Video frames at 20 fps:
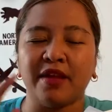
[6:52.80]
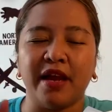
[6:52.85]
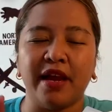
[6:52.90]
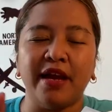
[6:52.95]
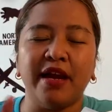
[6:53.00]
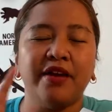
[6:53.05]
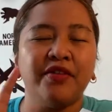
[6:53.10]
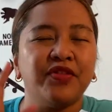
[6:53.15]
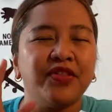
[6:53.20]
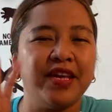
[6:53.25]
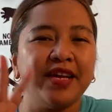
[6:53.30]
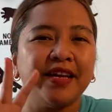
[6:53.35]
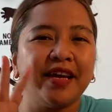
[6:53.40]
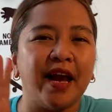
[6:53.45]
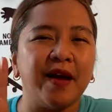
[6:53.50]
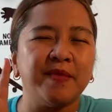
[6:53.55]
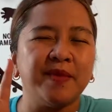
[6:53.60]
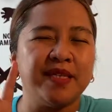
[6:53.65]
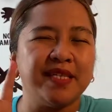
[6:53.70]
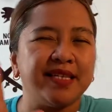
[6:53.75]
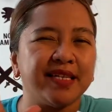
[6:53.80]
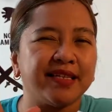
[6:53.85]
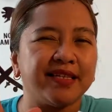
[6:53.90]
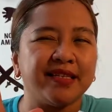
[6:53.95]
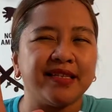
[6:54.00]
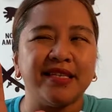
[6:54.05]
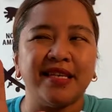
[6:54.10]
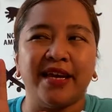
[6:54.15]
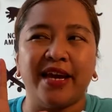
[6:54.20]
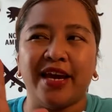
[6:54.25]
and I think I'm
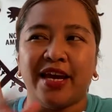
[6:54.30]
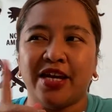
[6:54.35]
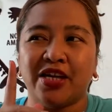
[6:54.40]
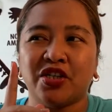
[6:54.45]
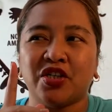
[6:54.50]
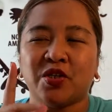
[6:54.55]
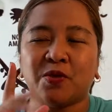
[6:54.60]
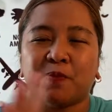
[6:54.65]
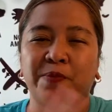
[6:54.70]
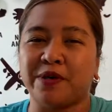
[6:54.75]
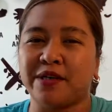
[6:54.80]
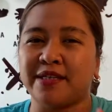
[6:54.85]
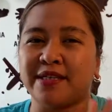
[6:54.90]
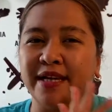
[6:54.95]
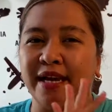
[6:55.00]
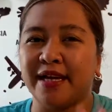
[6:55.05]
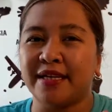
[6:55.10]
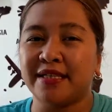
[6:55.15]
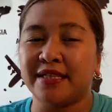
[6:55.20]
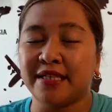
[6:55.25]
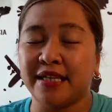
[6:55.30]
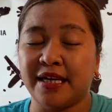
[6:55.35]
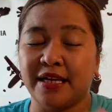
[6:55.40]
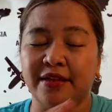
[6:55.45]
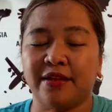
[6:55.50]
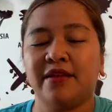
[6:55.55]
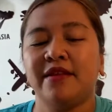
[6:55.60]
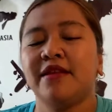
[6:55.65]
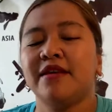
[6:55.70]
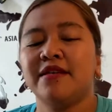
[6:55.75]
60-ish%
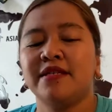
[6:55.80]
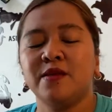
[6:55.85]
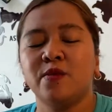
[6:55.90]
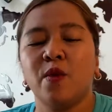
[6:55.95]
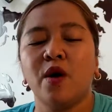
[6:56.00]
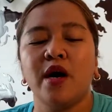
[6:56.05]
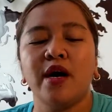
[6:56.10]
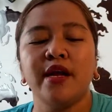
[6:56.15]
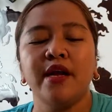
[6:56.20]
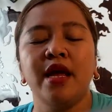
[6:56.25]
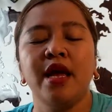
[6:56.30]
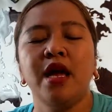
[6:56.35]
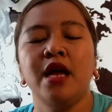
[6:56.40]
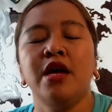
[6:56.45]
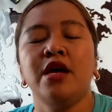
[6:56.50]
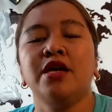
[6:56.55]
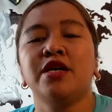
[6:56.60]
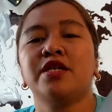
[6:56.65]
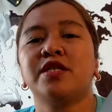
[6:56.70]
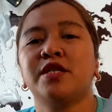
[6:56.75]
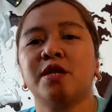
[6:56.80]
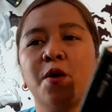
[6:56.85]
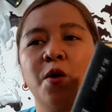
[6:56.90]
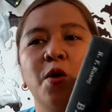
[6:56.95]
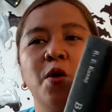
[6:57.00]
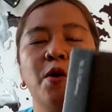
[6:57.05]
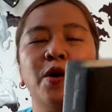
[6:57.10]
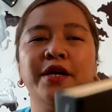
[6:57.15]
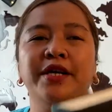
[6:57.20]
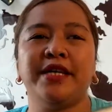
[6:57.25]
in this one.
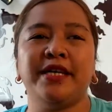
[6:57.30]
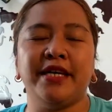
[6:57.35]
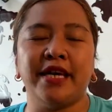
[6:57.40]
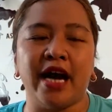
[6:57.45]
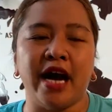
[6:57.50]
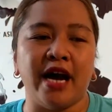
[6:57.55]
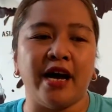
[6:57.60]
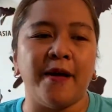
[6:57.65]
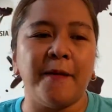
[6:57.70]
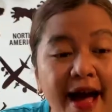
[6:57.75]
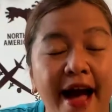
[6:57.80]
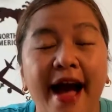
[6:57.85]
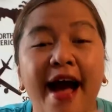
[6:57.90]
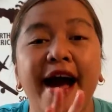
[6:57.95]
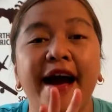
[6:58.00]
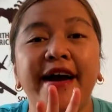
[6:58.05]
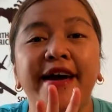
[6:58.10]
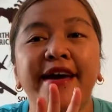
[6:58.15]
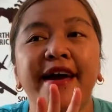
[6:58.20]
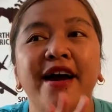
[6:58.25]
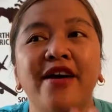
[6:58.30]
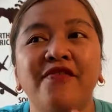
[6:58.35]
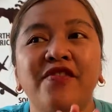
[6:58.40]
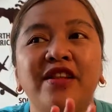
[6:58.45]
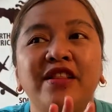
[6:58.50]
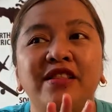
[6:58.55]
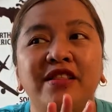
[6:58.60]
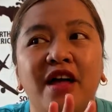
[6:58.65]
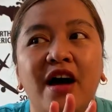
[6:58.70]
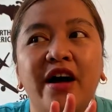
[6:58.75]
So yeah, I have
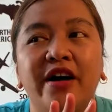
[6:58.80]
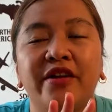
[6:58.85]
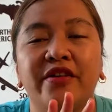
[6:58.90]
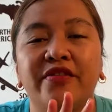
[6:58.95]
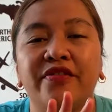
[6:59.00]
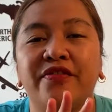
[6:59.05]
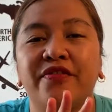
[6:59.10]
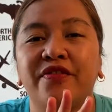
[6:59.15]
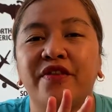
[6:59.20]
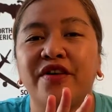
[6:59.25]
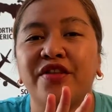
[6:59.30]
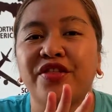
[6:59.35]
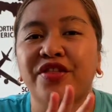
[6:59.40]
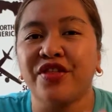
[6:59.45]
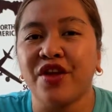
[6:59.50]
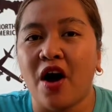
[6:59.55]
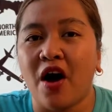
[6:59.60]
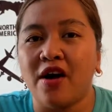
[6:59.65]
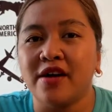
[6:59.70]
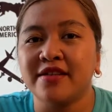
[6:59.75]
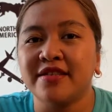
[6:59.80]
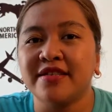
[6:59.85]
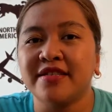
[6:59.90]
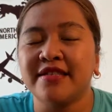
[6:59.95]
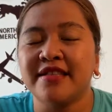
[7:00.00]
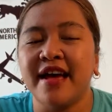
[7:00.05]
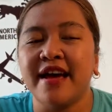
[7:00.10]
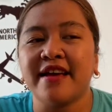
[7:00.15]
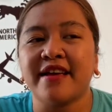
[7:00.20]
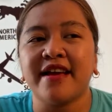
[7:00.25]
a lot of thoughts.
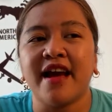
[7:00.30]
Like,